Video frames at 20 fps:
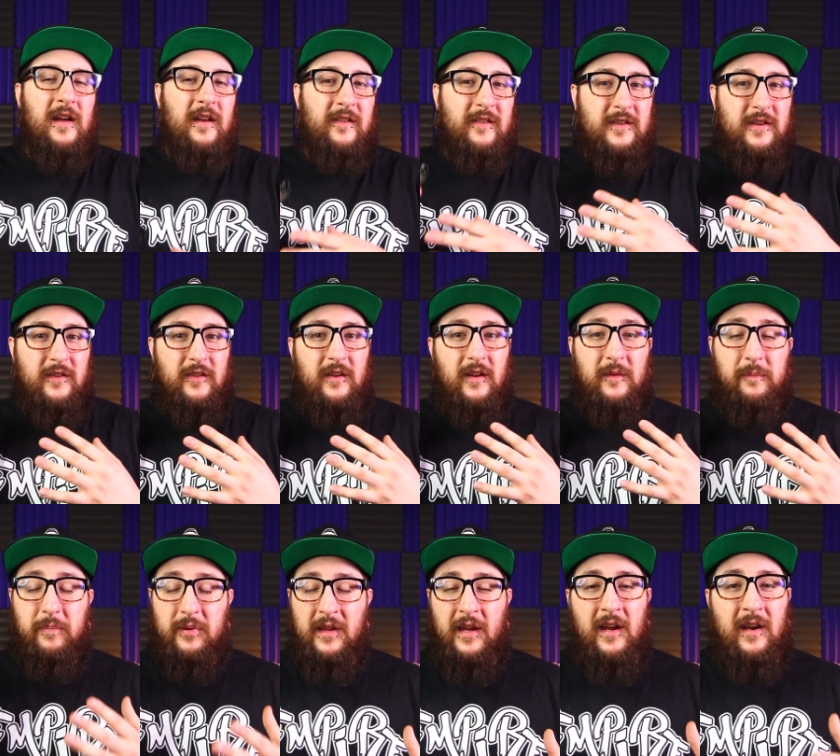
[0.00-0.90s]
It's just a
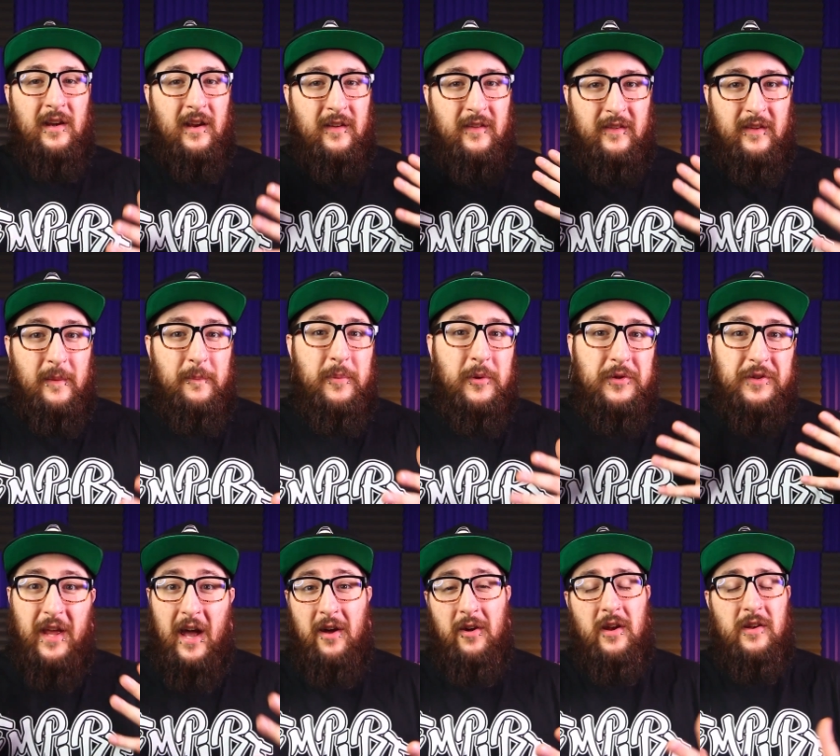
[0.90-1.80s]
plain and simple,
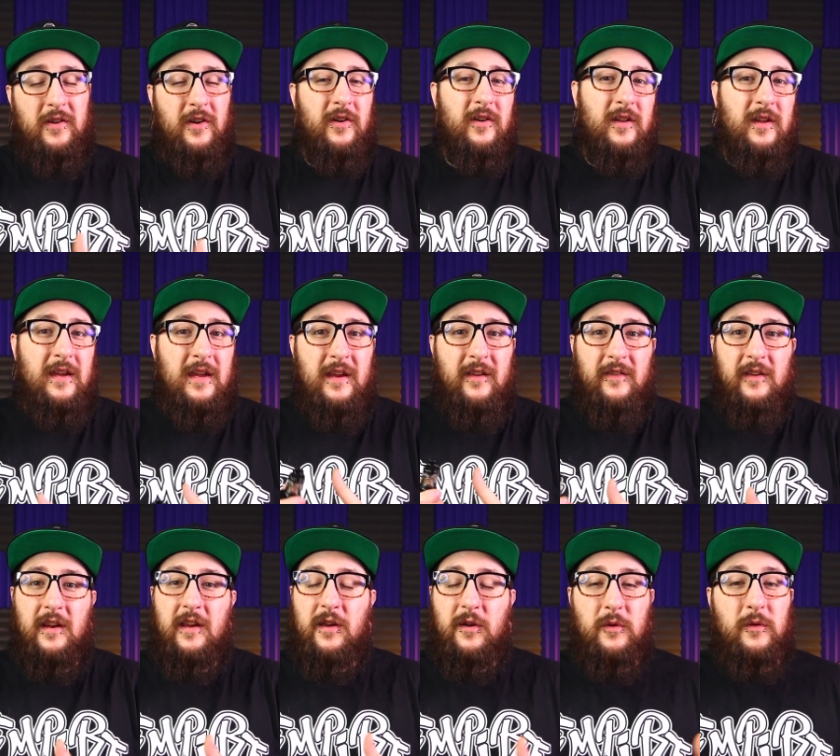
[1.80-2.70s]
down and dirty,
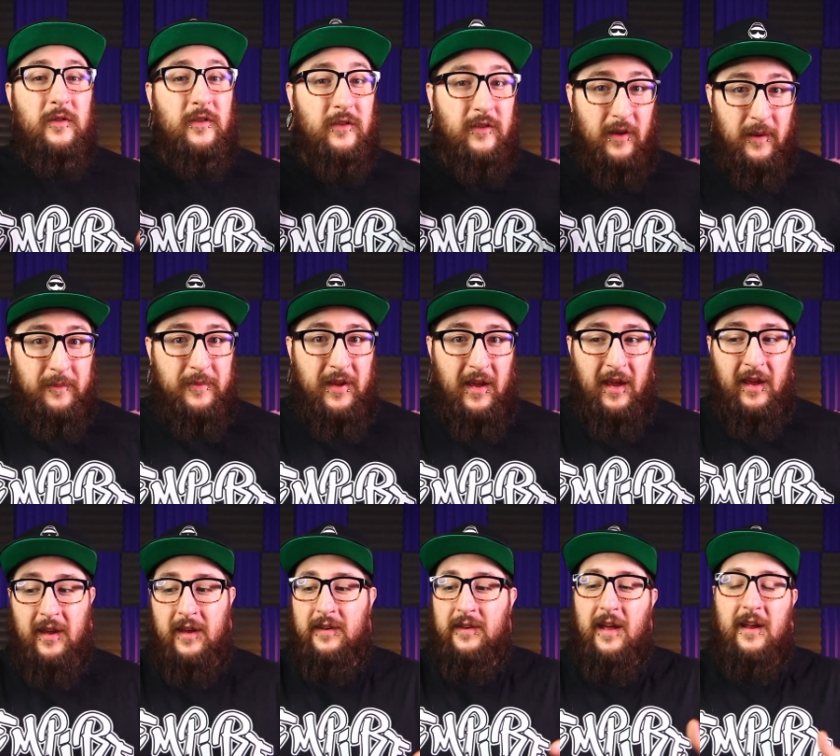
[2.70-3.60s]
easy to use sub
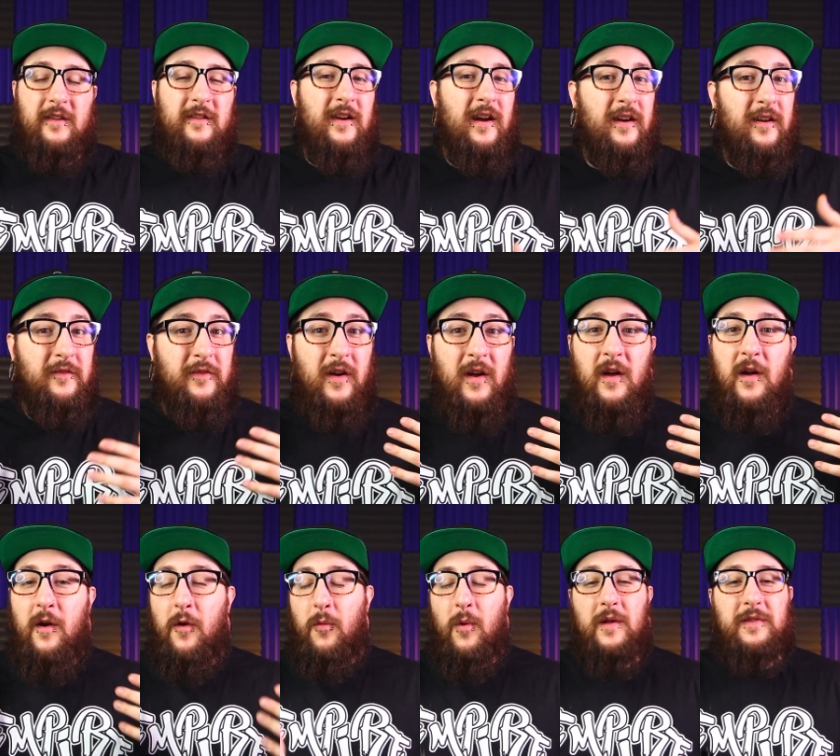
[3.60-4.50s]
tank. And that's kind of
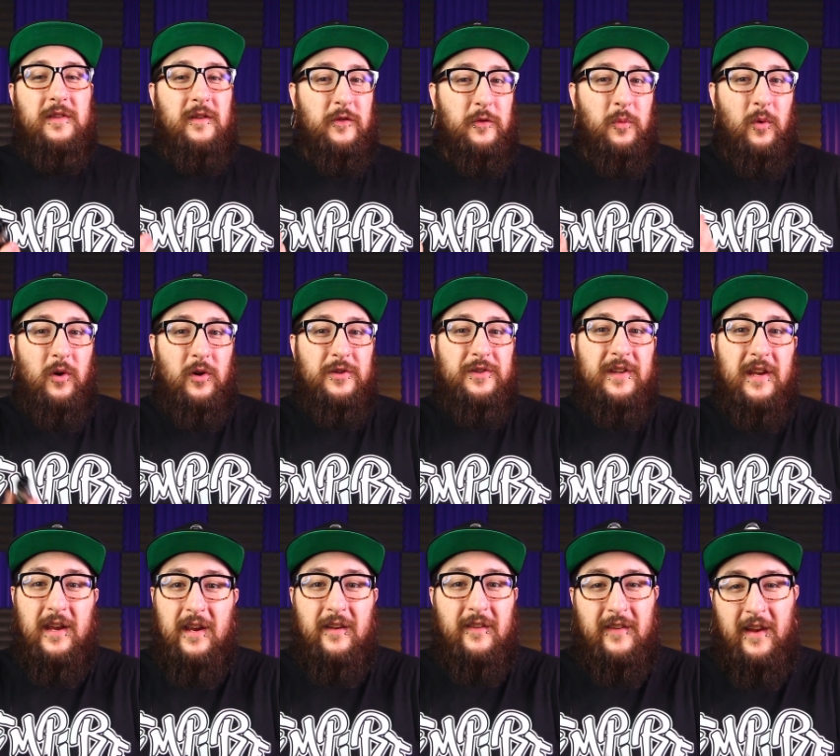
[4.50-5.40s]
what this world
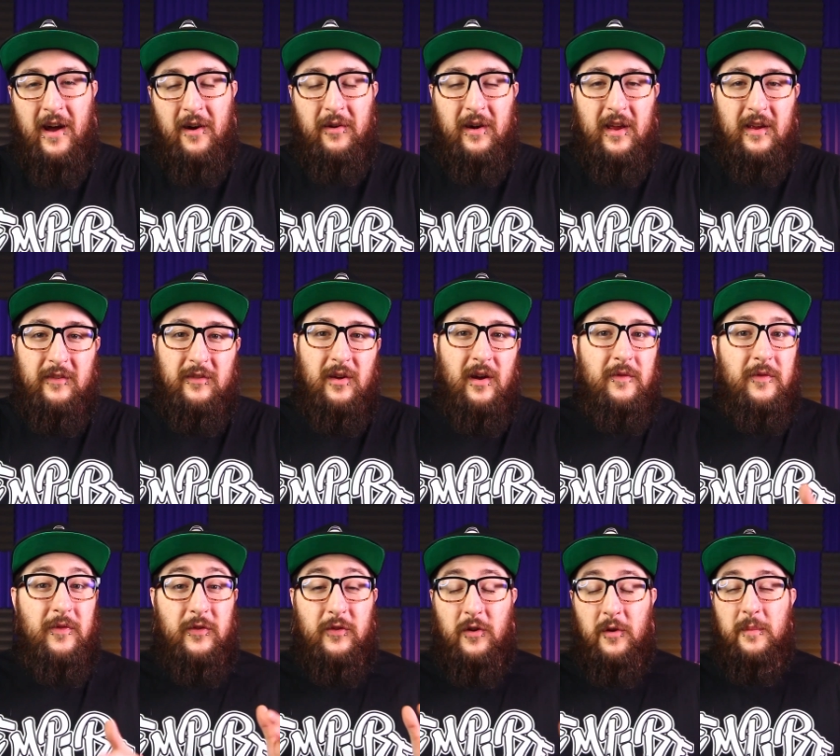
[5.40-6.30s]
needs nowadays. You
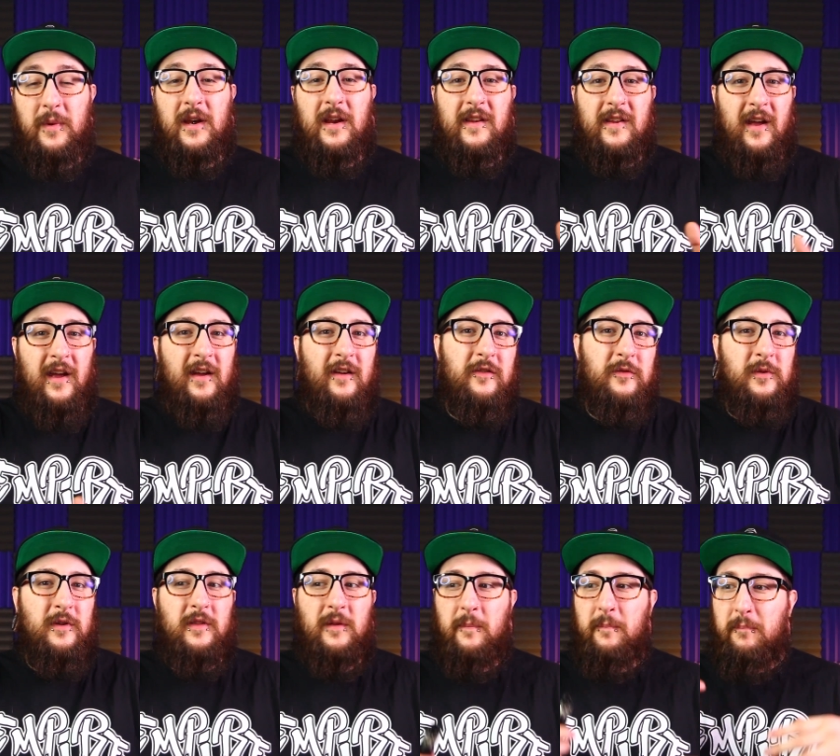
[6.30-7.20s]
have so many tanks
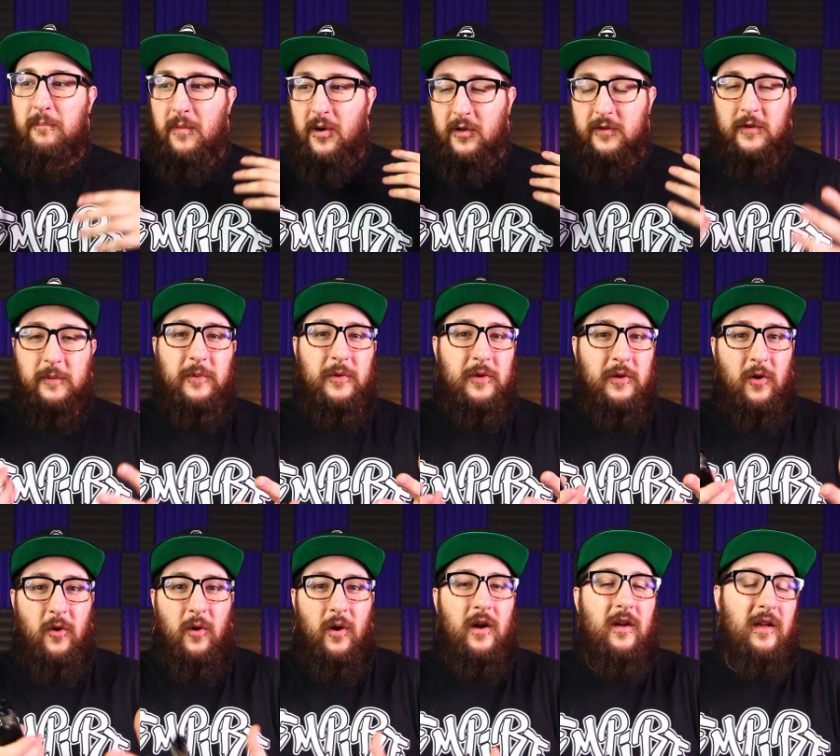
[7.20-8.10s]
with multiple
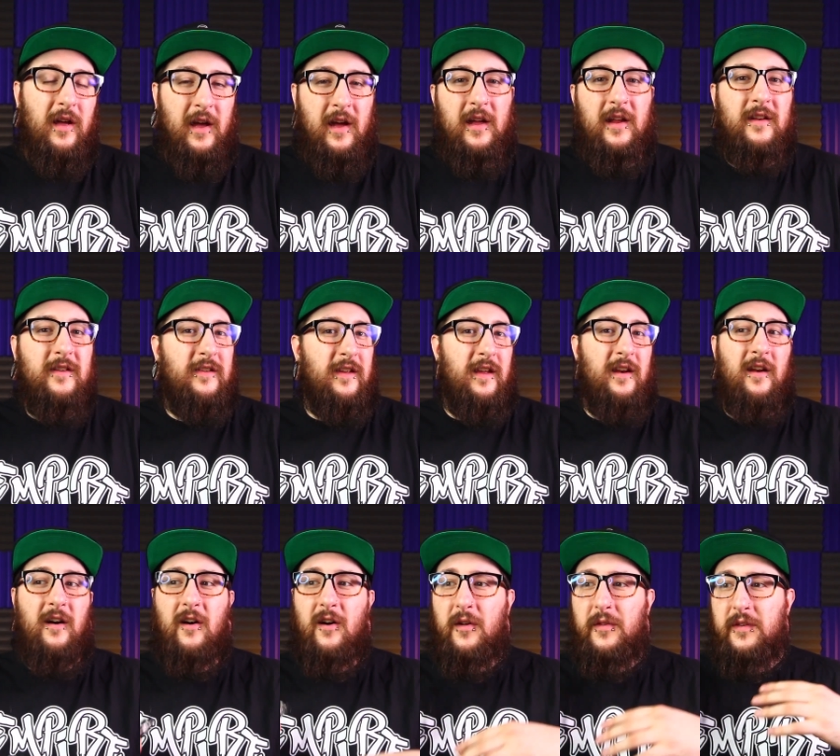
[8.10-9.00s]
coil heads and
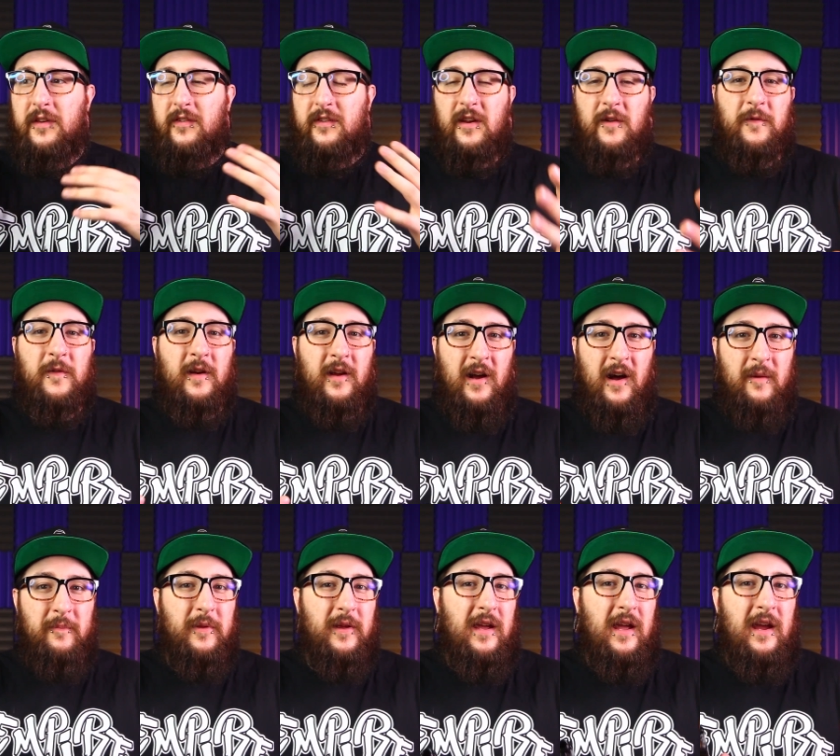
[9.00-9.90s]
all these different
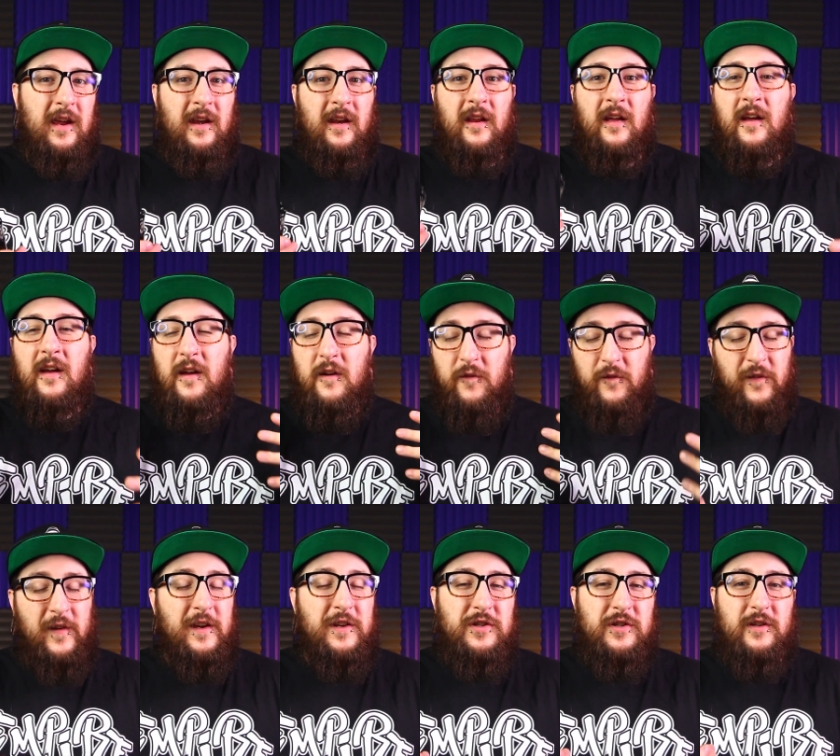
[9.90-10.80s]
complicated
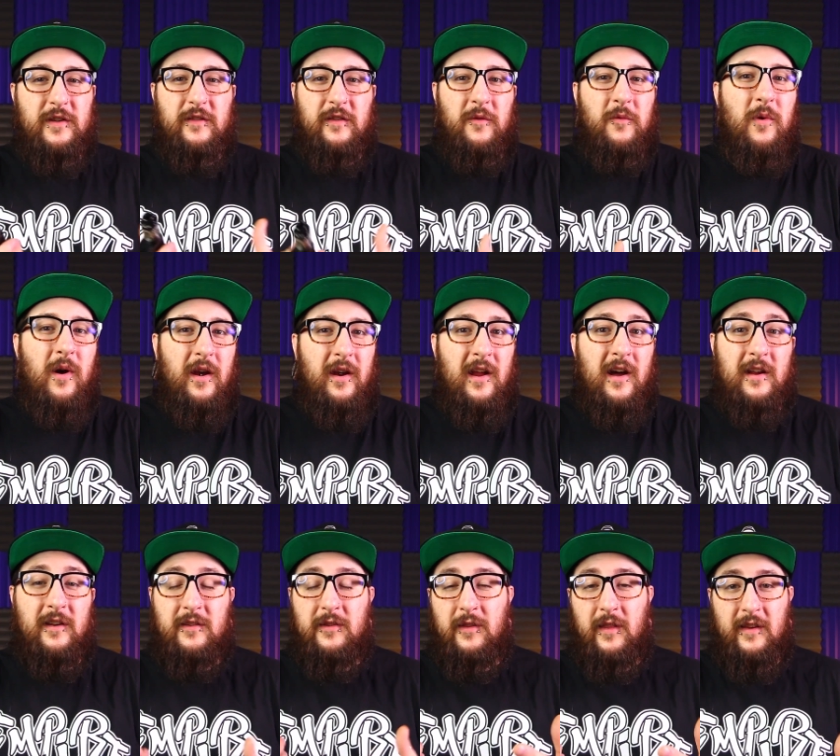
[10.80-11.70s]
features and
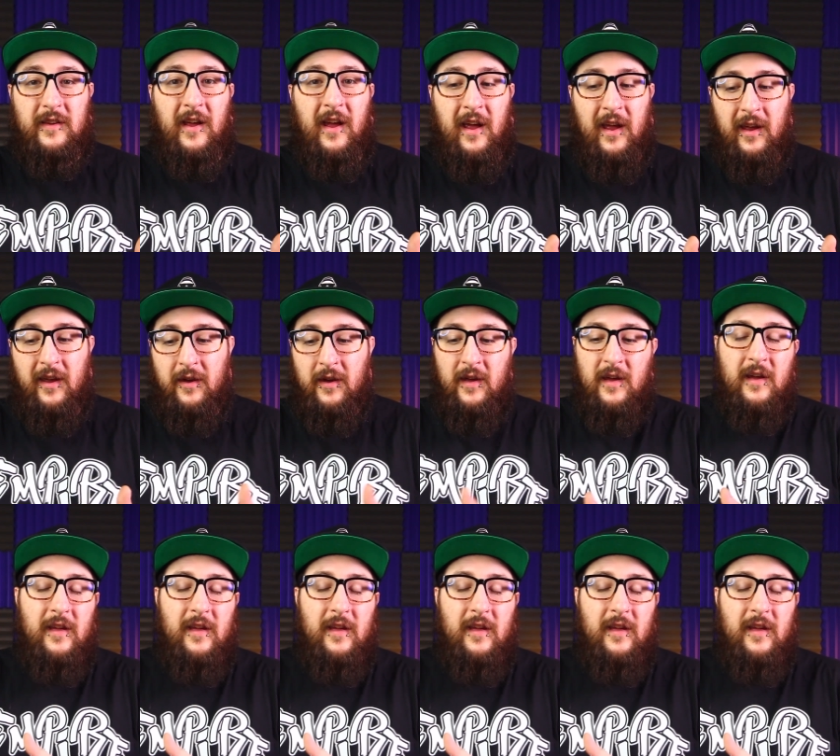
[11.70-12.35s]
whatnot to the tank.